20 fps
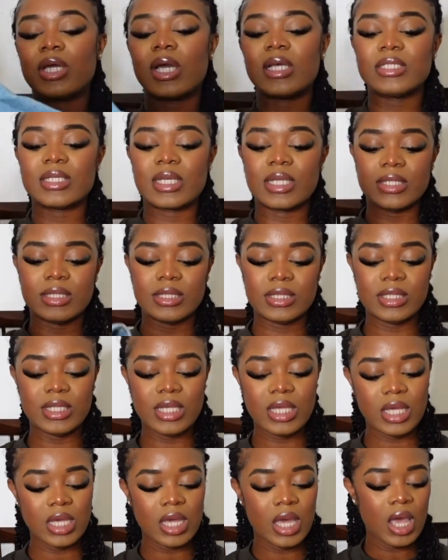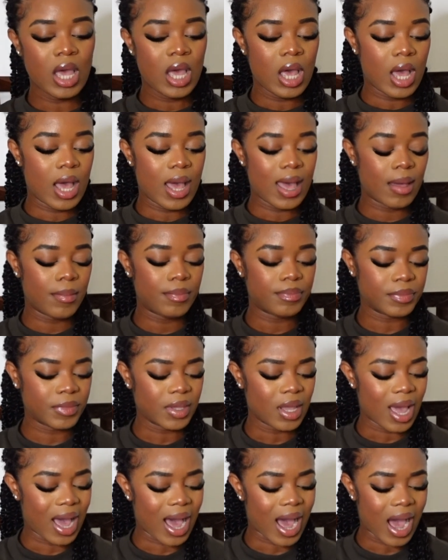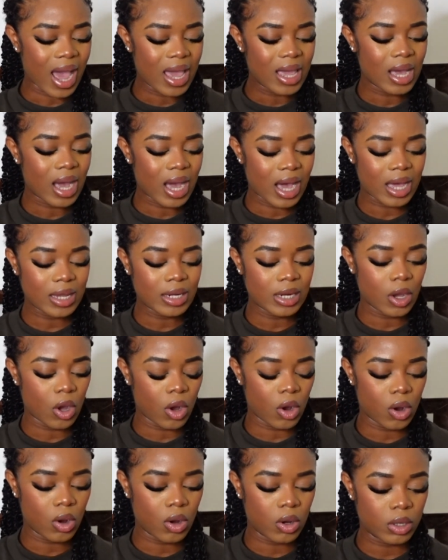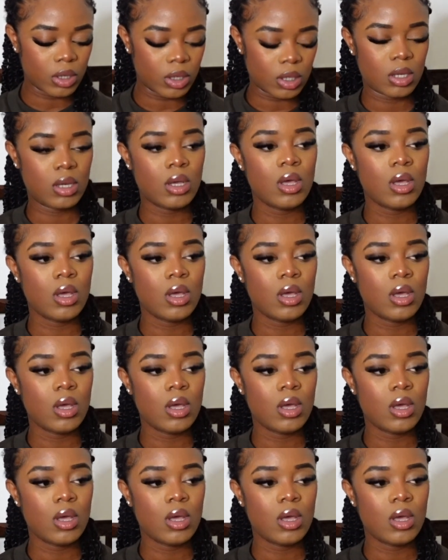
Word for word: you guys can see um i had it on